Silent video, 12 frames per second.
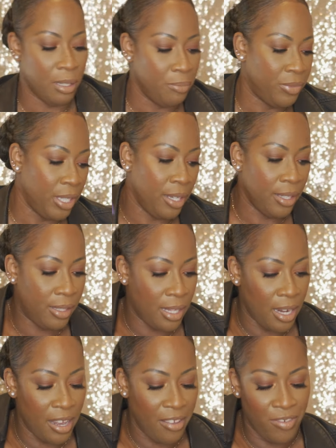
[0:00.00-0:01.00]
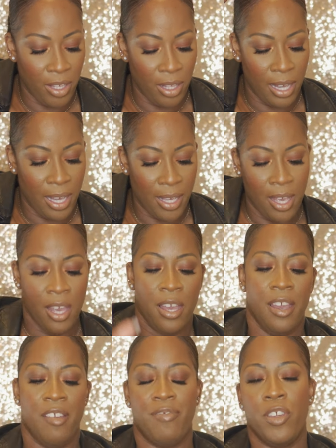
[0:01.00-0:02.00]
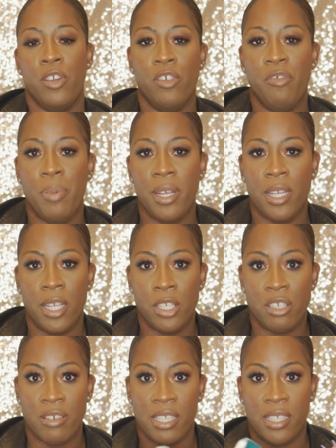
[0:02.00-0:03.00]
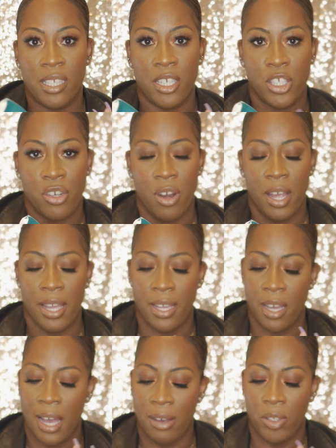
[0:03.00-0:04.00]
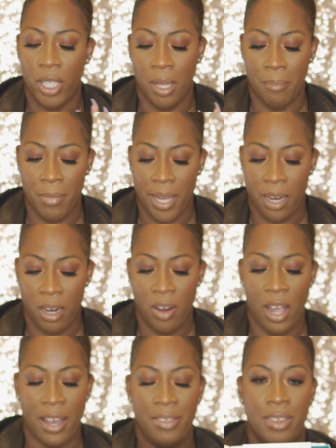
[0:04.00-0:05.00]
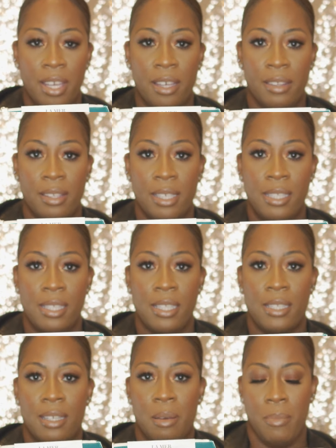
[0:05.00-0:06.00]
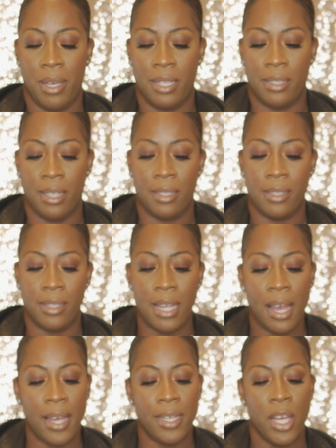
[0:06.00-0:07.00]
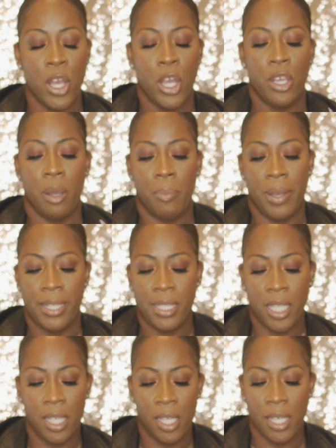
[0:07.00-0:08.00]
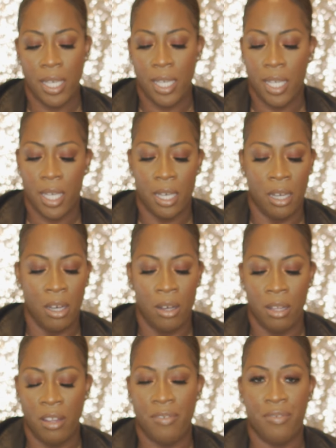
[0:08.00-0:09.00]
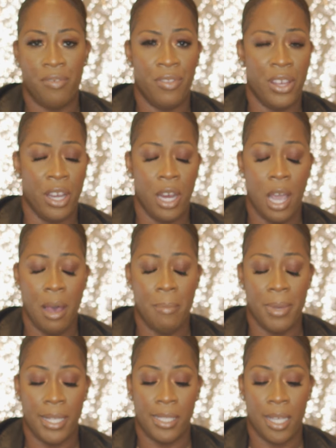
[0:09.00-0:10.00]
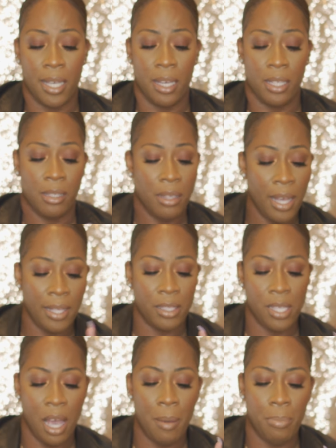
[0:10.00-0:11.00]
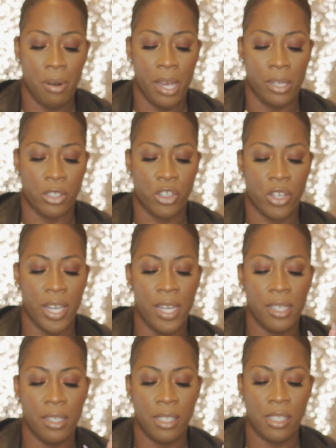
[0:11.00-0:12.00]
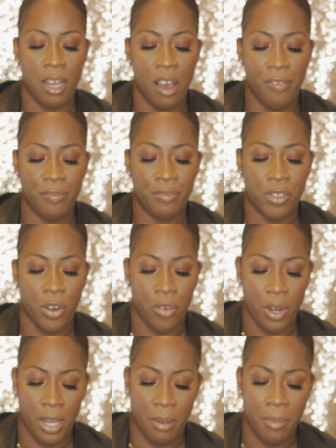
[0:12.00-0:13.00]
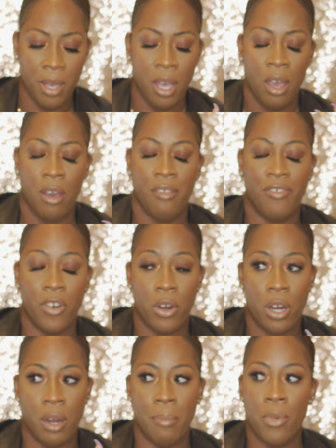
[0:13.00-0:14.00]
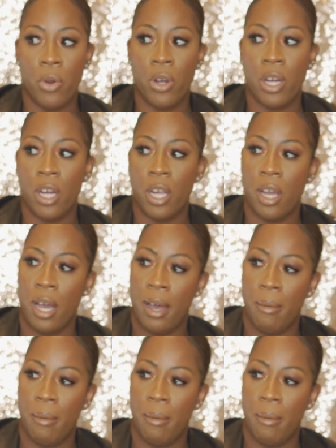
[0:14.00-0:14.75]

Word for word: some things that I feel like if you've been interested in trying out La Mer, I think this is an amazing set. You're basically getting all of their amazing like top products. You're getting the soft cream for more